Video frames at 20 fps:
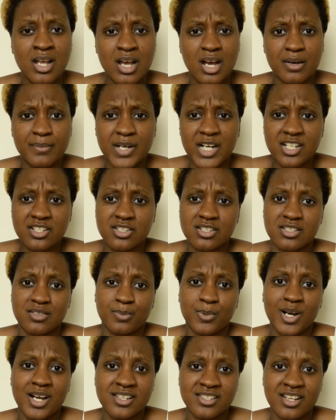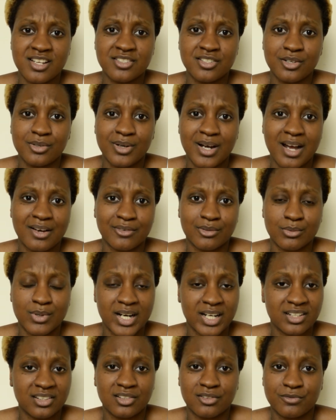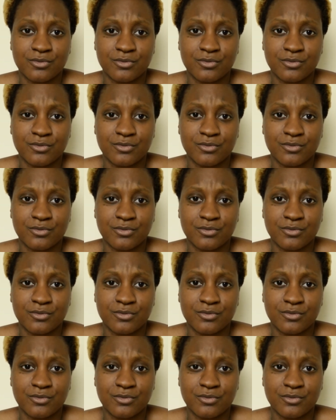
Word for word: I'm actually surprised they don't have a regular